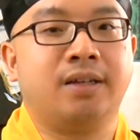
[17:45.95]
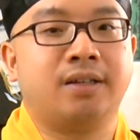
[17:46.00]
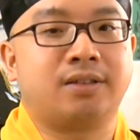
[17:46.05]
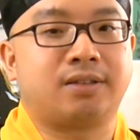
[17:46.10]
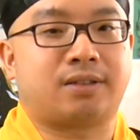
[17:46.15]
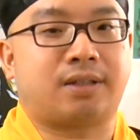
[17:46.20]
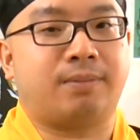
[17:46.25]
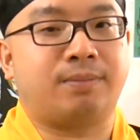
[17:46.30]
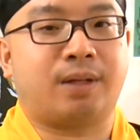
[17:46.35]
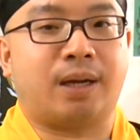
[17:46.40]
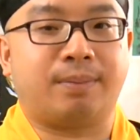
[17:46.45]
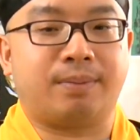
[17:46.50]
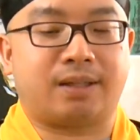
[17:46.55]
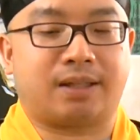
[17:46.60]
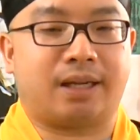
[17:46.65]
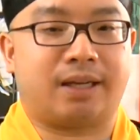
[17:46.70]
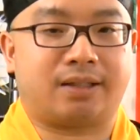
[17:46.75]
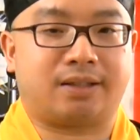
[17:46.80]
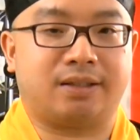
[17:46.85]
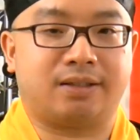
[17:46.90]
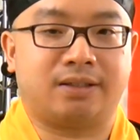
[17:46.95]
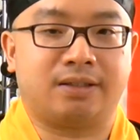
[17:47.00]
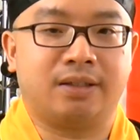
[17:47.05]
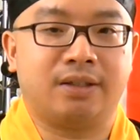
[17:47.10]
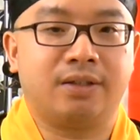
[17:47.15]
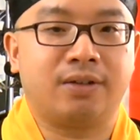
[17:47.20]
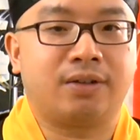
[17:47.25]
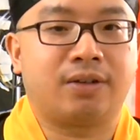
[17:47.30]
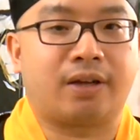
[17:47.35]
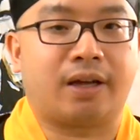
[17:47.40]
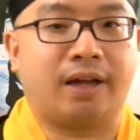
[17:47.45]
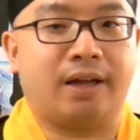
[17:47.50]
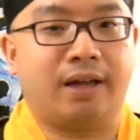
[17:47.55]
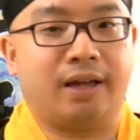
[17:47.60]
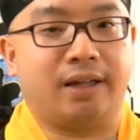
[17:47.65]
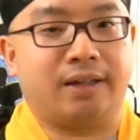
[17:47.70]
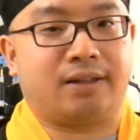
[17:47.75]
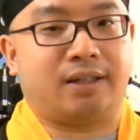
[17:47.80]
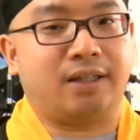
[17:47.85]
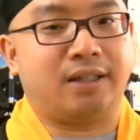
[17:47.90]
Sometimes it's like this, okay?
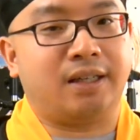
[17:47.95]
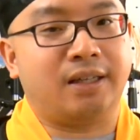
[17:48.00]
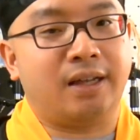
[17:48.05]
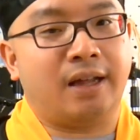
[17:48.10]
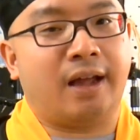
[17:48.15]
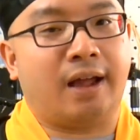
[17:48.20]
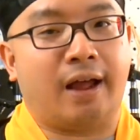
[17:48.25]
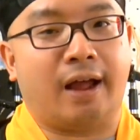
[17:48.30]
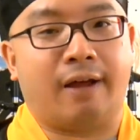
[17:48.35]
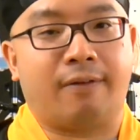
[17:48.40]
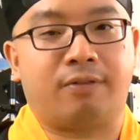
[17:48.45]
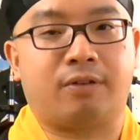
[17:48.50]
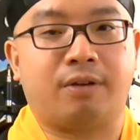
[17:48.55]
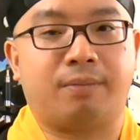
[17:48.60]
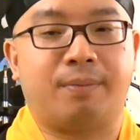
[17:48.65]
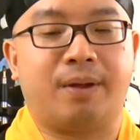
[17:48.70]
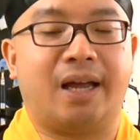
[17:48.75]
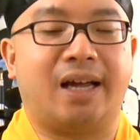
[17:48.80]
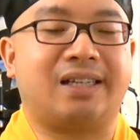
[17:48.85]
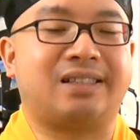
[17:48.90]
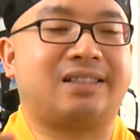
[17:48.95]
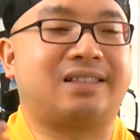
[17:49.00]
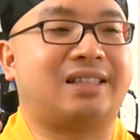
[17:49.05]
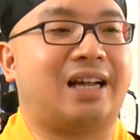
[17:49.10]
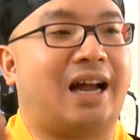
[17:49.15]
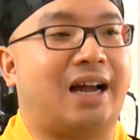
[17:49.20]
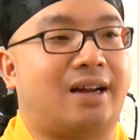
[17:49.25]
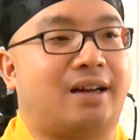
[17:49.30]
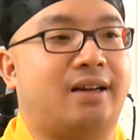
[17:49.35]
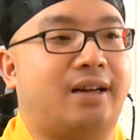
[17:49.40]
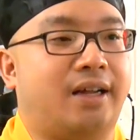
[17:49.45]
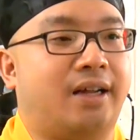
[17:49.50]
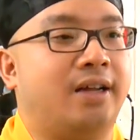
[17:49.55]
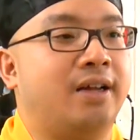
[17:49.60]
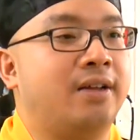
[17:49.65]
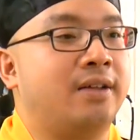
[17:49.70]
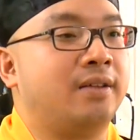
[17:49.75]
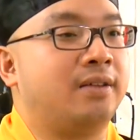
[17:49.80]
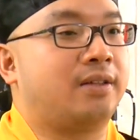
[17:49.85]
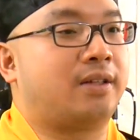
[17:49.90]
It doesn't have to be exactly
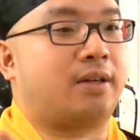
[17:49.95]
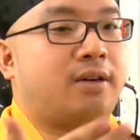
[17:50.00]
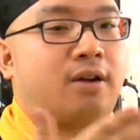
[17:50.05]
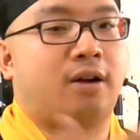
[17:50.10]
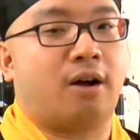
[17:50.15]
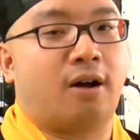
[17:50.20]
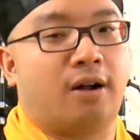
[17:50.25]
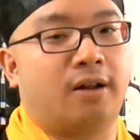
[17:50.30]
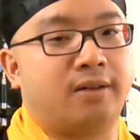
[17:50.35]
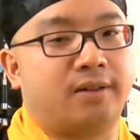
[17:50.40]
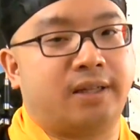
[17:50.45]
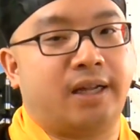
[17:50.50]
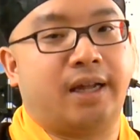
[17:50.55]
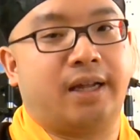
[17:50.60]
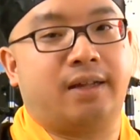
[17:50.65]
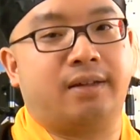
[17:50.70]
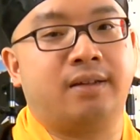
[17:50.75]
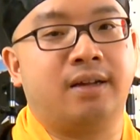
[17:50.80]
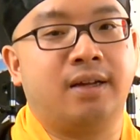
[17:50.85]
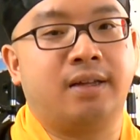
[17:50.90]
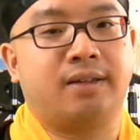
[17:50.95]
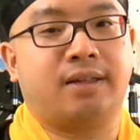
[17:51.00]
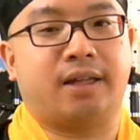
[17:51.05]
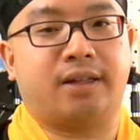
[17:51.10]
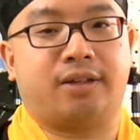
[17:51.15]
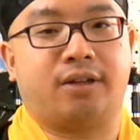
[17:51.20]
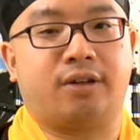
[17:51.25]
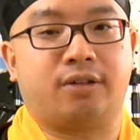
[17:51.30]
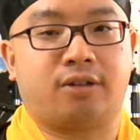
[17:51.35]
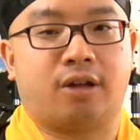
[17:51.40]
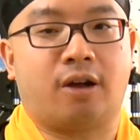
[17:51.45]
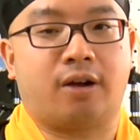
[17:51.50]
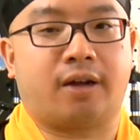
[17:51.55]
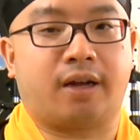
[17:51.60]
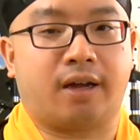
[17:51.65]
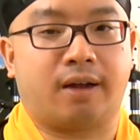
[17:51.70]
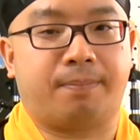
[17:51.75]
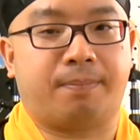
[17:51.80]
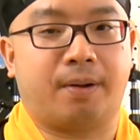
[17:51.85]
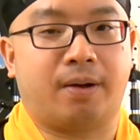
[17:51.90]
the content that they're
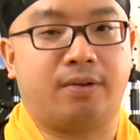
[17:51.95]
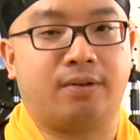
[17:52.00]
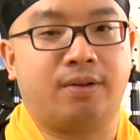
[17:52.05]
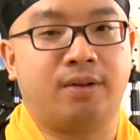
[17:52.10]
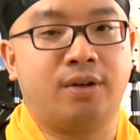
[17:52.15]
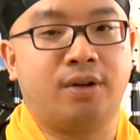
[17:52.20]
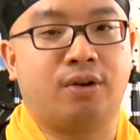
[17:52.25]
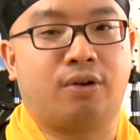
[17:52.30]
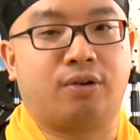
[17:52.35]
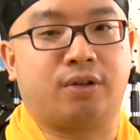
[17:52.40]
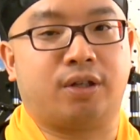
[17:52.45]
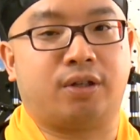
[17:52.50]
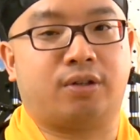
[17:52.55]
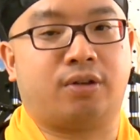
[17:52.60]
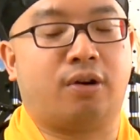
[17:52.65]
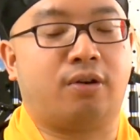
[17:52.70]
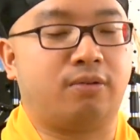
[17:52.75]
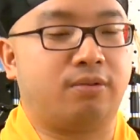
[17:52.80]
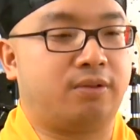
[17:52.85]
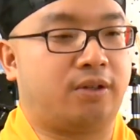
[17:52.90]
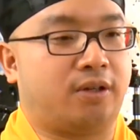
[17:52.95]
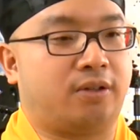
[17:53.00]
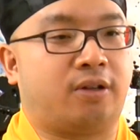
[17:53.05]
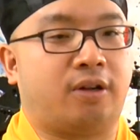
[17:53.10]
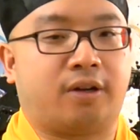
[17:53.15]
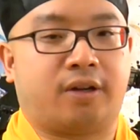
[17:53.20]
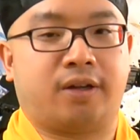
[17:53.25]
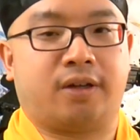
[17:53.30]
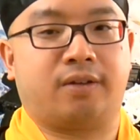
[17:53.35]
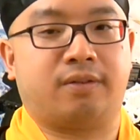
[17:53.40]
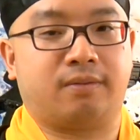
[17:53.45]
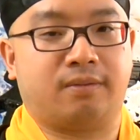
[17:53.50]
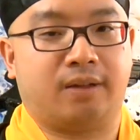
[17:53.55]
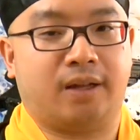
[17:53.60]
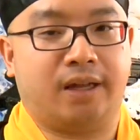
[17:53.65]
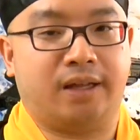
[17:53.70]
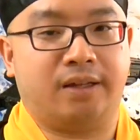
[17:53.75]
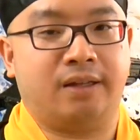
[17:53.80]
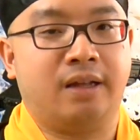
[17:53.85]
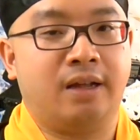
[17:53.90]
talking about or the tone they're talking
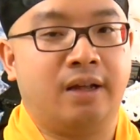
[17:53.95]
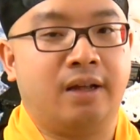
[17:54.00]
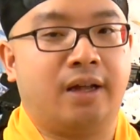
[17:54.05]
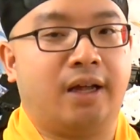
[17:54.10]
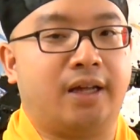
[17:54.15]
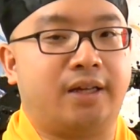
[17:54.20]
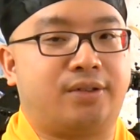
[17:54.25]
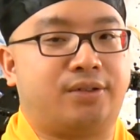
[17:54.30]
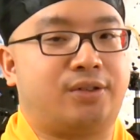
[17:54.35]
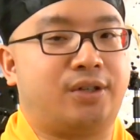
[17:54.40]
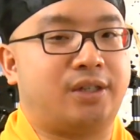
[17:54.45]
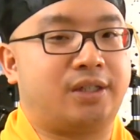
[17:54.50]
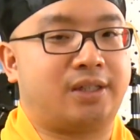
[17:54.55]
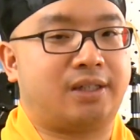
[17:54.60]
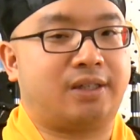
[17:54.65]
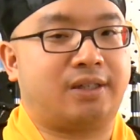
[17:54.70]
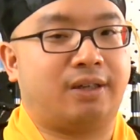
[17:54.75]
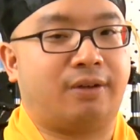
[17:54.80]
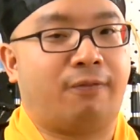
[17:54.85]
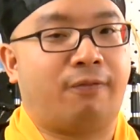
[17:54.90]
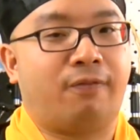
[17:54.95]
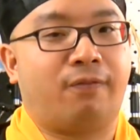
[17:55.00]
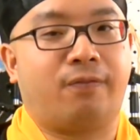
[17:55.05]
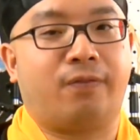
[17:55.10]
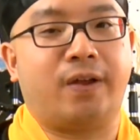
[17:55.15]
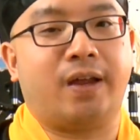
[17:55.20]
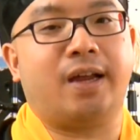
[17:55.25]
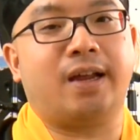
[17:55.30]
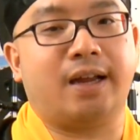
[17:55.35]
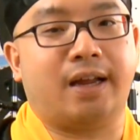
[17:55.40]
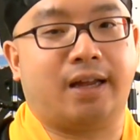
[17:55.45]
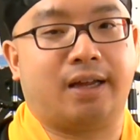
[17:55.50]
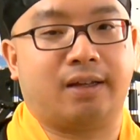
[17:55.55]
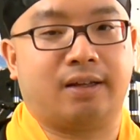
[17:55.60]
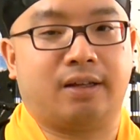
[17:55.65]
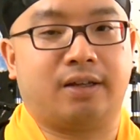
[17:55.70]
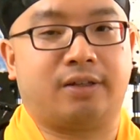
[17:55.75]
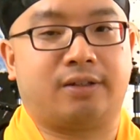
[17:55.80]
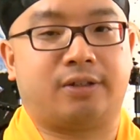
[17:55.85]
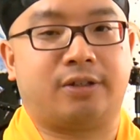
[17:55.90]
in. It's just the feeling.
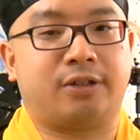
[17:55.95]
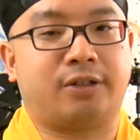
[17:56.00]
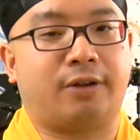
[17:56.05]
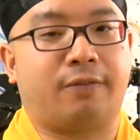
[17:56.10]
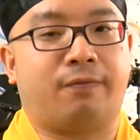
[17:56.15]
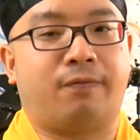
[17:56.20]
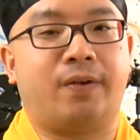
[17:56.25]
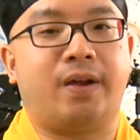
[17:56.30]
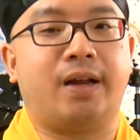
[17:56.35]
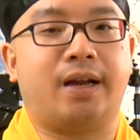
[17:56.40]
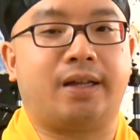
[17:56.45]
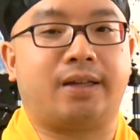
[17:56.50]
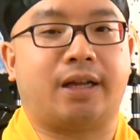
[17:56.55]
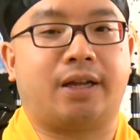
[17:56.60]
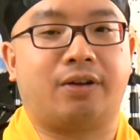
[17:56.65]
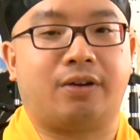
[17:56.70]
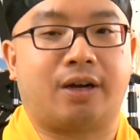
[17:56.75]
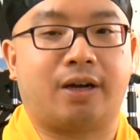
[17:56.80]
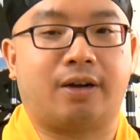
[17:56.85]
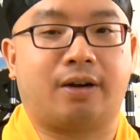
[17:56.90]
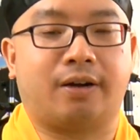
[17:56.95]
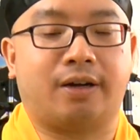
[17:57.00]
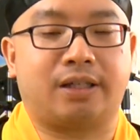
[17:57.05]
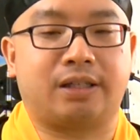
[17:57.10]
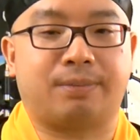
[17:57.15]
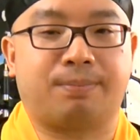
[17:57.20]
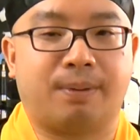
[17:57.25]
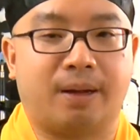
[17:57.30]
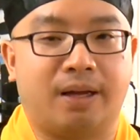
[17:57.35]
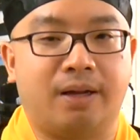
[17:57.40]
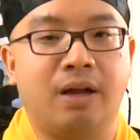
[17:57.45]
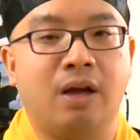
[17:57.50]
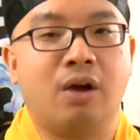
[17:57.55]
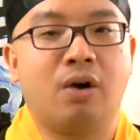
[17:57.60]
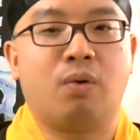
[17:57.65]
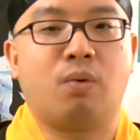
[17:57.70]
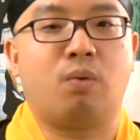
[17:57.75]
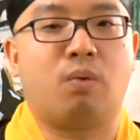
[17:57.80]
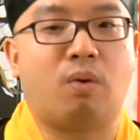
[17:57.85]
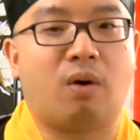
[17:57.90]
It's just a feeling that you cannot explain.
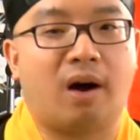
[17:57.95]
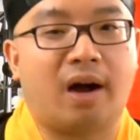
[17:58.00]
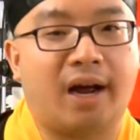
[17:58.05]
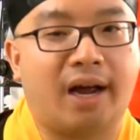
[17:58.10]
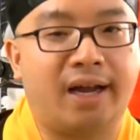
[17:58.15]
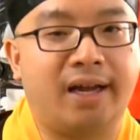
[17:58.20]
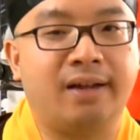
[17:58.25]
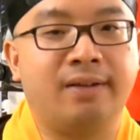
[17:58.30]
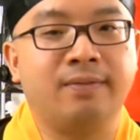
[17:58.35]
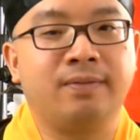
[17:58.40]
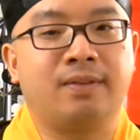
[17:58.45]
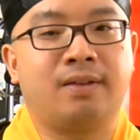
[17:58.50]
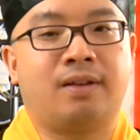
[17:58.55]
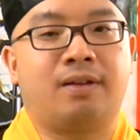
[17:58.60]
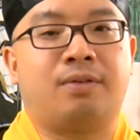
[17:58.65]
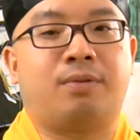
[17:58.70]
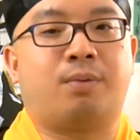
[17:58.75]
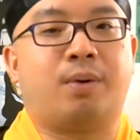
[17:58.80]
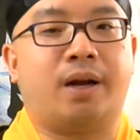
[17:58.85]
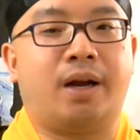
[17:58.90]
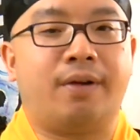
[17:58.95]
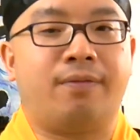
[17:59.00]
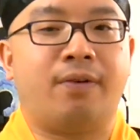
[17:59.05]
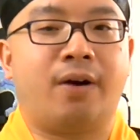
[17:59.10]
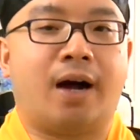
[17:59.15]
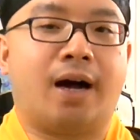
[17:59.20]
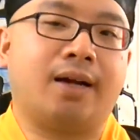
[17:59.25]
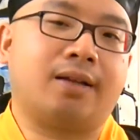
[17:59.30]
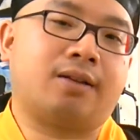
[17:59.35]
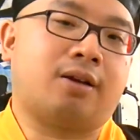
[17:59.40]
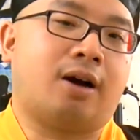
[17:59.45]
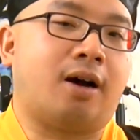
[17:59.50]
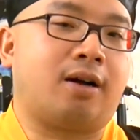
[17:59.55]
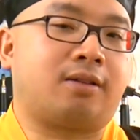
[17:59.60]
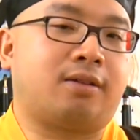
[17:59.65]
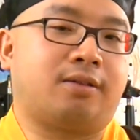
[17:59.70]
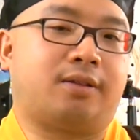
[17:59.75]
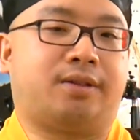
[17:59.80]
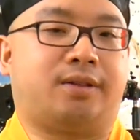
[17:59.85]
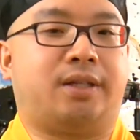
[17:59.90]
Why whenever I talk
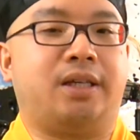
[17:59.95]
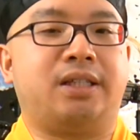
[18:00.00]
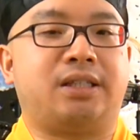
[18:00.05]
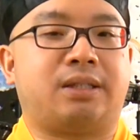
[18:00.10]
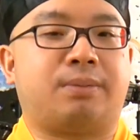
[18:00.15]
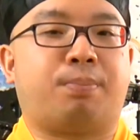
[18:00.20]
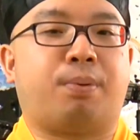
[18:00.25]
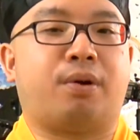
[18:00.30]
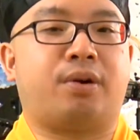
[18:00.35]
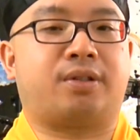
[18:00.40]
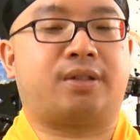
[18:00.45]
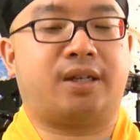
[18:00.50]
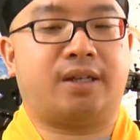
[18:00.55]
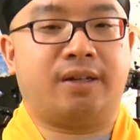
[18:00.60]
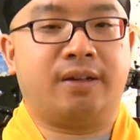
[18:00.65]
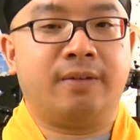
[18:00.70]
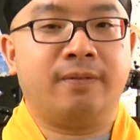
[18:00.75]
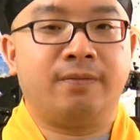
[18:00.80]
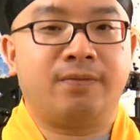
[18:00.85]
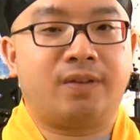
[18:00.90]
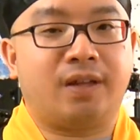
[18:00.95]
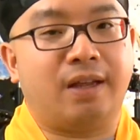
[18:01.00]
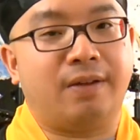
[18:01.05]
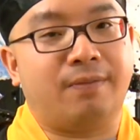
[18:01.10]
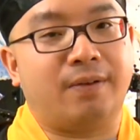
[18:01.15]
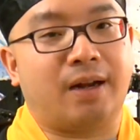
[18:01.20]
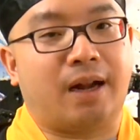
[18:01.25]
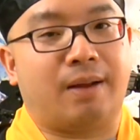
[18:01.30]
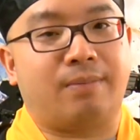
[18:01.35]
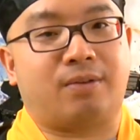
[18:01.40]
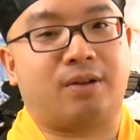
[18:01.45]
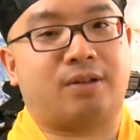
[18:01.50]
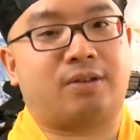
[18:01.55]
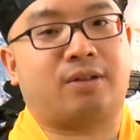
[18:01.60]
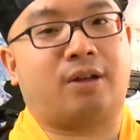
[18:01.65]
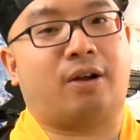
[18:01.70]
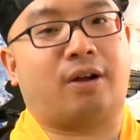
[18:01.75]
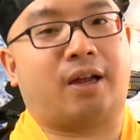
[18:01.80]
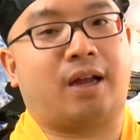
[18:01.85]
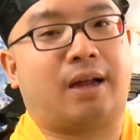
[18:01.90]
to this person, even I'm just
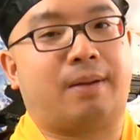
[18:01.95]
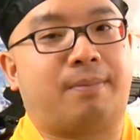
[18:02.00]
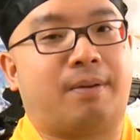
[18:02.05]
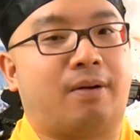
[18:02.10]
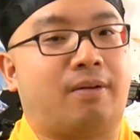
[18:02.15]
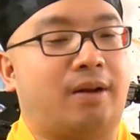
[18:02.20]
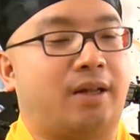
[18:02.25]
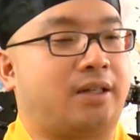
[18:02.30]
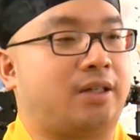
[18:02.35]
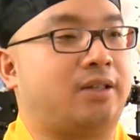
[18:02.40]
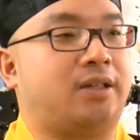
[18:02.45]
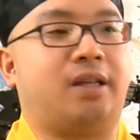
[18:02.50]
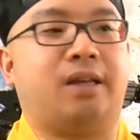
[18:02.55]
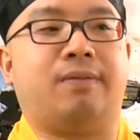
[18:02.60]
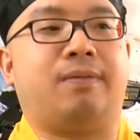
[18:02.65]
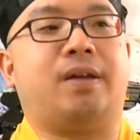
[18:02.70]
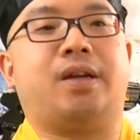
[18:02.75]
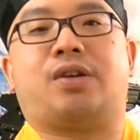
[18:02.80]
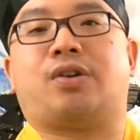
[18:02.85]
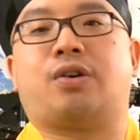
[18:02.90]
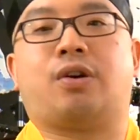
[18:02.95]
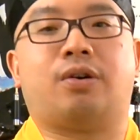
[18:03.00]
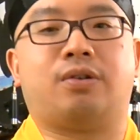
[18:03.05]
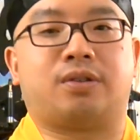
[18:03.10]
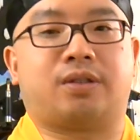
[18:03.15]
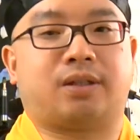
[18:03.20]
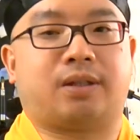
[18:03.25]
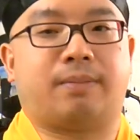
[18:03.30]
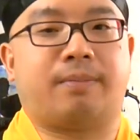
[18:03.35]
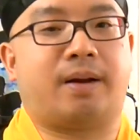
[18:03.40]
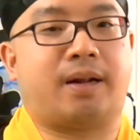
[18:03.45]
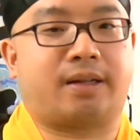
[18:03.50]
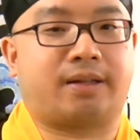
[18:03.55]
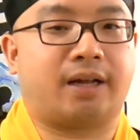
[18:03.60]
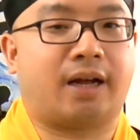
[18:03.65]
talking about like TV shows or something like